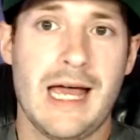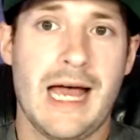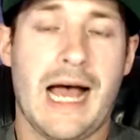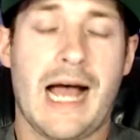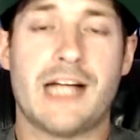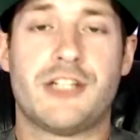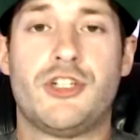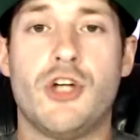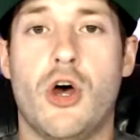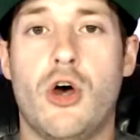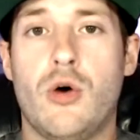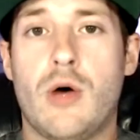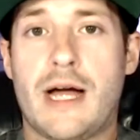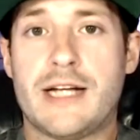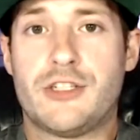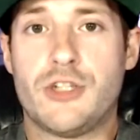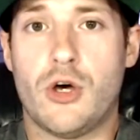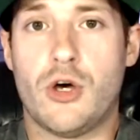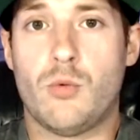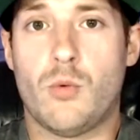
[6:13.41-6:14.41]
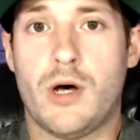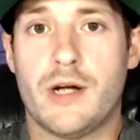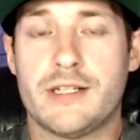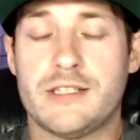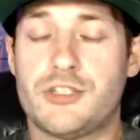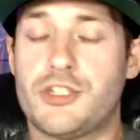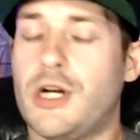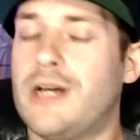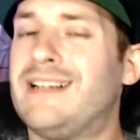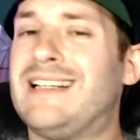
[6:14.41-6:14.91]
I don't
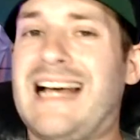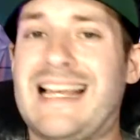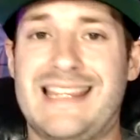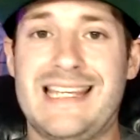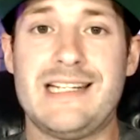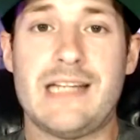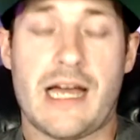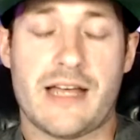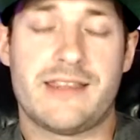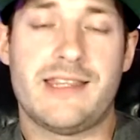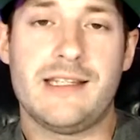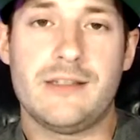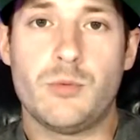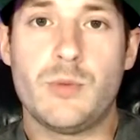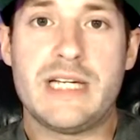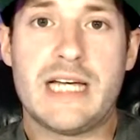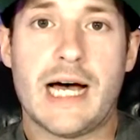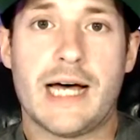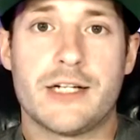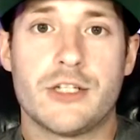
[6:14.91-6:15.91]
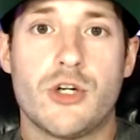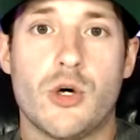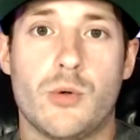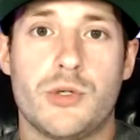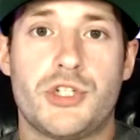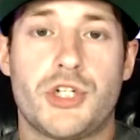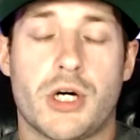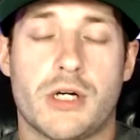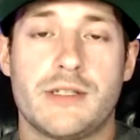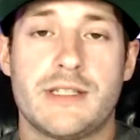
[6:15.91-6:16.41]
want to. I think we got to go with
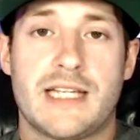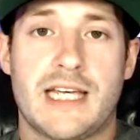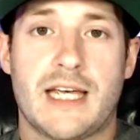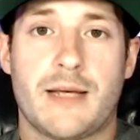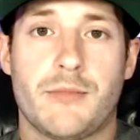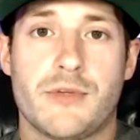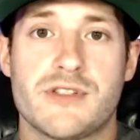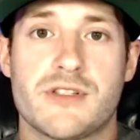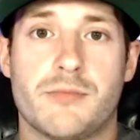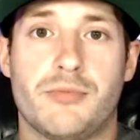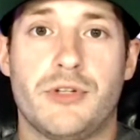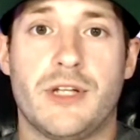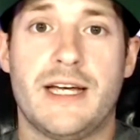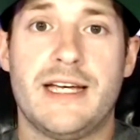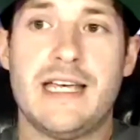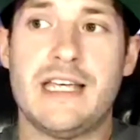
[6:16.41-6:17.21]
Charlie Campbell as the play.